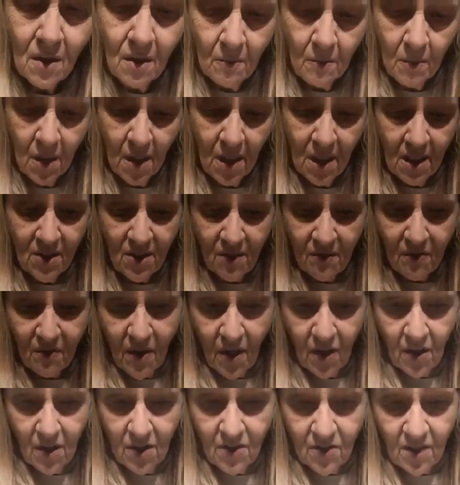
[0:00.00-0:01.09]
But it's a
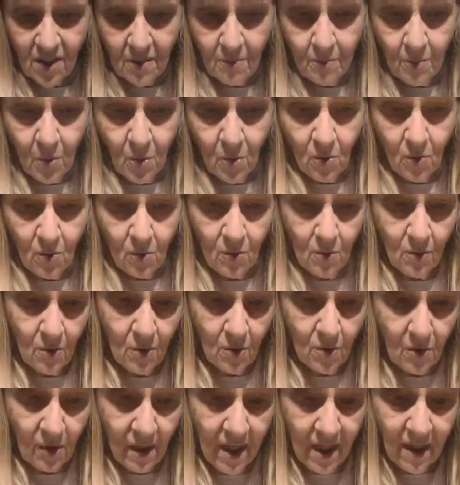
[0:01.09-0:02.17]
very simple
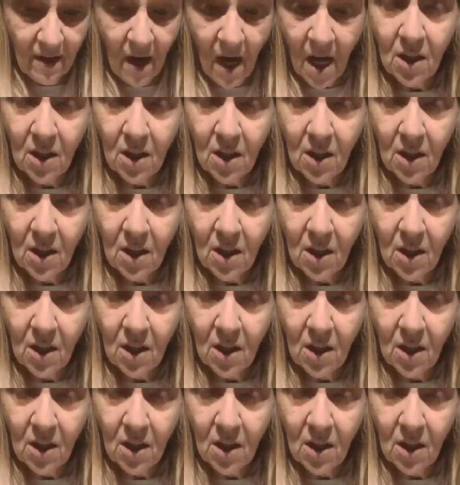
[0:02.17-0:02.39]
craft.